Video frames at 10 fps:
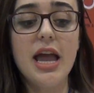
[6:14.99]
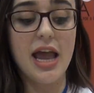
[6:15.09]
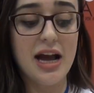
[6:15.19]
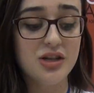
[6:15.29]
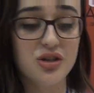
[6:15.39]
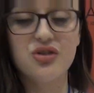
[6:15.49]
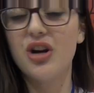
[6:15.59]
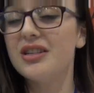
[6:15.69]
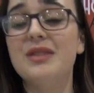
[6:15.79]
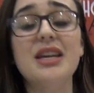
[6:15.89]
And
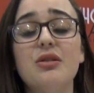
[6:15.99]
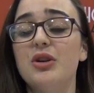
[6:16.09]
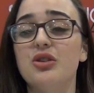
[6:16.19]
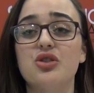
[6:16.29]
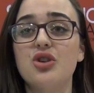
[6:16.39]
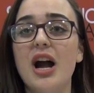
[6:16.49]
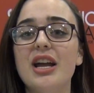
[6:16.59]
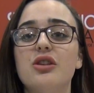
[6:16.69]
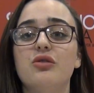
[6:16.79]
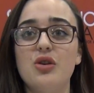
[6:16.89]
trust me, when you
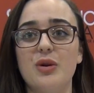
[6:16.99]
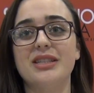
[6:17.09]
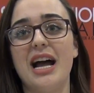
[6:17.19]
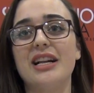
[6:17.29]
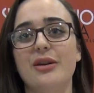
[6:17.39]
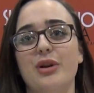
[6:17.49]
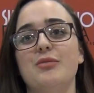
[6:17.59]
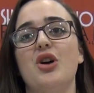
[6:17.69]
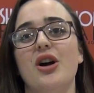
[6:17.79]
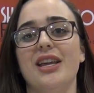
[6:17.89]
try it, you'll know exactly what
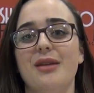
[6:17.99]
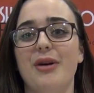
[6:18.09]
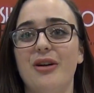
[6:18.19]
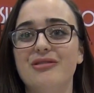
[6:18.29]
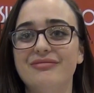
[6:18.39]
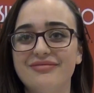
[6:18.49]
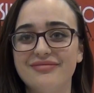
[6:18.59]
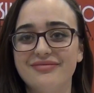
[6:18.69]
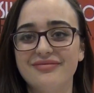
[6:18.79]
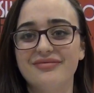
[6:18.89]
I'm talking about.
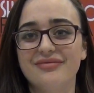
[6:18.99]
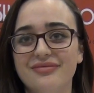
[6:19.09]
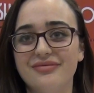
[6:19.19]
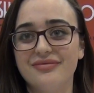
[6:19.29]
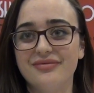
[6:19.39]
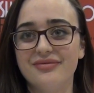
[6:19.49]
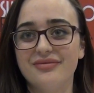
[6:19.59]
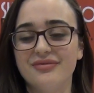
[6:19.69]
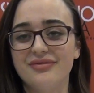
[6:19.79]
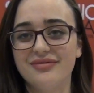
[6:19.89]
Well, that'll
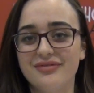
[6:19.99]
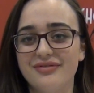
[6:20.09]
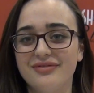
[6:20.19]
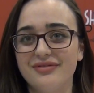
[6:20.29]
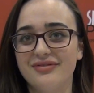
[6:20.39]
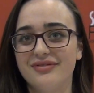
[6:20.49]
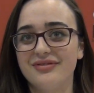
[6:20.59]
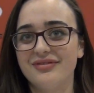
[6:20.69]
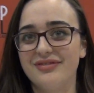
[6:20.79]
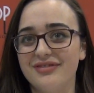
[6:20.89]
certainly help patch things
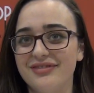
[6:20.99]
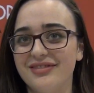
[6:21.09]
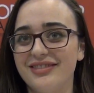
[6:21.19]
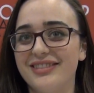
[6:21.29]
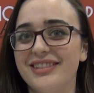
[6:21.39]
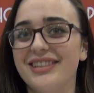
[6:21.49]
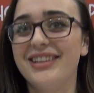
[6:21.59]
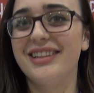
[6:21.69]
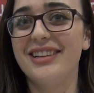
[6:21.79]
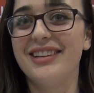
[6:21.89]
up in a person's life,
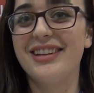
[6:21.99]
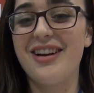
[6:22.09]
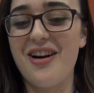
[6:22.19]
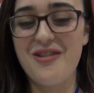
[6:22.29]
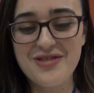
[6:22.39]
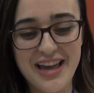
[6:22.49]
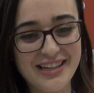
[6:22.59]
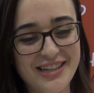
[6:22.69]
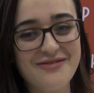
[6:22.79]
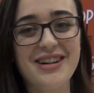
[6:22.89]
I think. Oh,
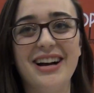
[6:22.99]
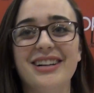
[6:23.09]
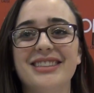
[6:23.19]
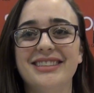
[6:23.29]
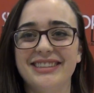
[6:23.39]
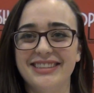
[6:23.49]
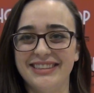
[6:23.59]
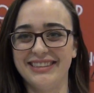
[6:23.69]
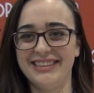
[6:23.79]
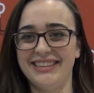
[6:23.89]
yes, it
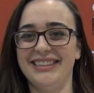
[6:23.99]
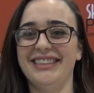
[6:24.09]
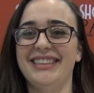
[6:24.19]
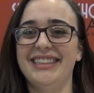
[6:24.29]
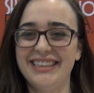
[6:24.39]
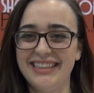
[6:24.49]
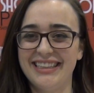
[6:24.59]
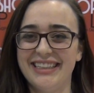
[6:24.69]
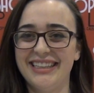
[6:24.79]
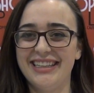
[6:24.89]
will. More
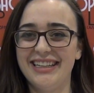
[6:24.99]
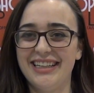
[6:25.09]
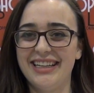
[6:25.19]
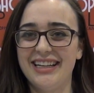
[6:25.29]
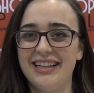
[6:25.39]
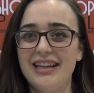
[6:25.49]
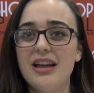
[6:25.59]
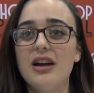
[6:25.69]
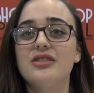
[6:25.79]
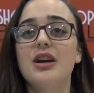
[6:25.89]
information website
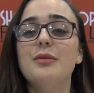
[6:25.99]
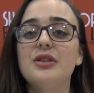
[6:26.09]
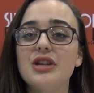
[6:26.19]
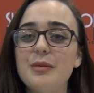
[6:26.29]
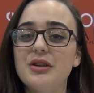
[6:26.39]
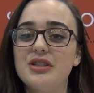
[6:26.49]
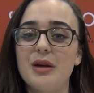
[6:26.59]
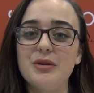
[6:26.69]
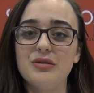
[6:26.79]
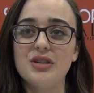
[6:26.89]

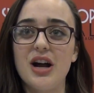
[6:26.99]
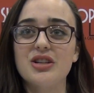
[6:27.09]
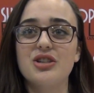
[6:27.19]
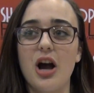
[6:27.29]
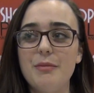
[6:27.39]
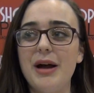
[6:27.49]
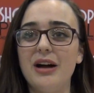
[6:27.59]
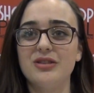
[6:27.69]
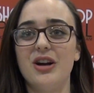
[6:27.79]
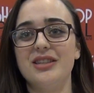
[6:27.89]

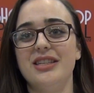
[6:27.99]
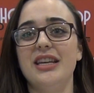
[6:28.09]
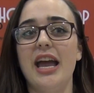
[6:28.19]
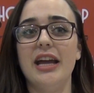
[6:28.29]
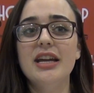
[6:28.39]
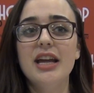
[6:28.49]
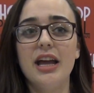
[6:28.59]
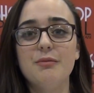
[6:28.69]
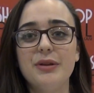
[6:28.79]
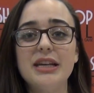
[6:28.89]
www.shoppal.ca.
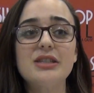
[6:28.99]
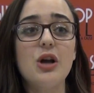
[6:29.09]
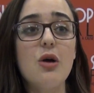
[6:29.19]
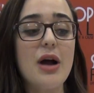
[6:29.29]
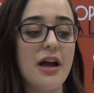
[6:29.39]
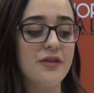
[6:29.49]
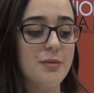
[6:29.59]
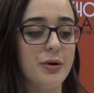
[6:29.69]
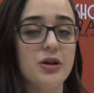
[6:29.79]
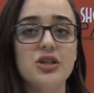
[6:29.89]
And please know
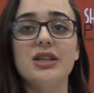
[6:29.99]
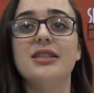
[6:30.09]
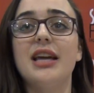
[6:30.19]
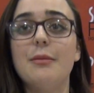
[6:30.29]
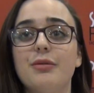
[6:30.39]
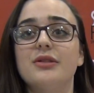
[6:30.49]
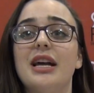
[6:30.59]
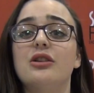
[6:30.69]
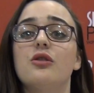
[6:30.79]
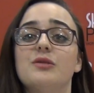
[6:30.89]
every purchase,
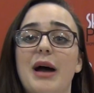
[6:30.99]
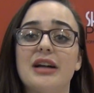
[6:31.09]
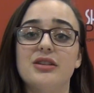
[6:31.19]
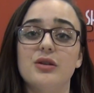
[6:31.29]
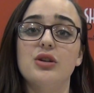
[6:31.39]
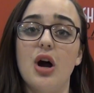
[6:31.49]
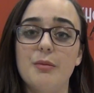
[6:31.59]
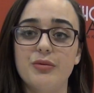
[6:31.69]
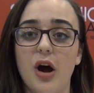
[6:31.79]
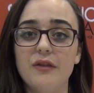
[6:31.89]
10% goes back to a
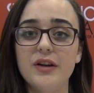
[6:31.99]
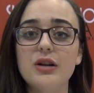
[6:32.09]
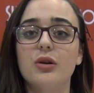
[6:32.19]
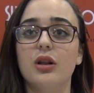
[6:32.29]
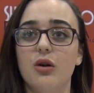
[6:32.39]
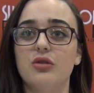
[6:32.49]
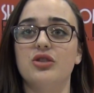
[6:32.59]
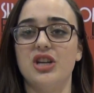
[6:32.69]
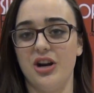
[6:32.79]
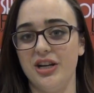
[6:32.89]
nonprofit or a local
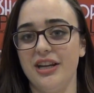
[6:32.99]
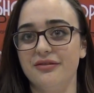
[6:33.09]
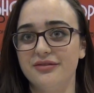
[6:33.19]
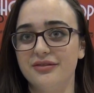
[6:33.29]
charity.